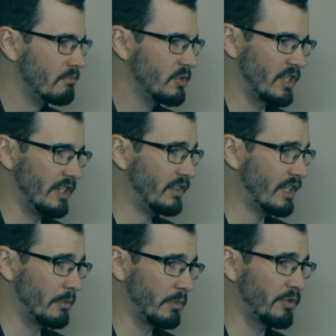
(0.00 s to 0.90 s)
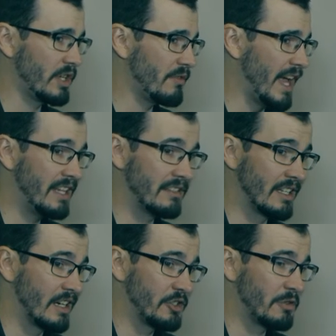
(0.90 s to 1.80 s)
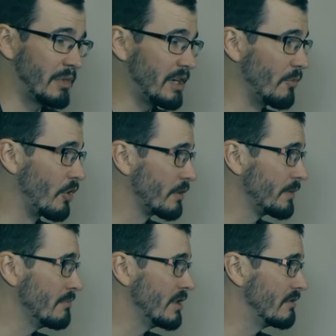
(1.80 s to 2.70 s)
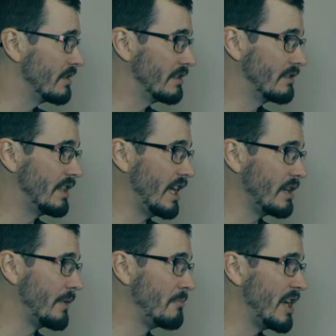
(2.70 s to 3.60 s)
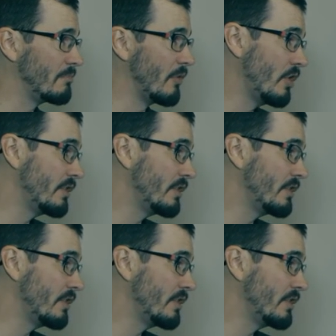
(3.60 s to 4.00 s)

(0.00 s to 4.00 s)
she said it was pretty rad and that I should make more of them, and that if I made more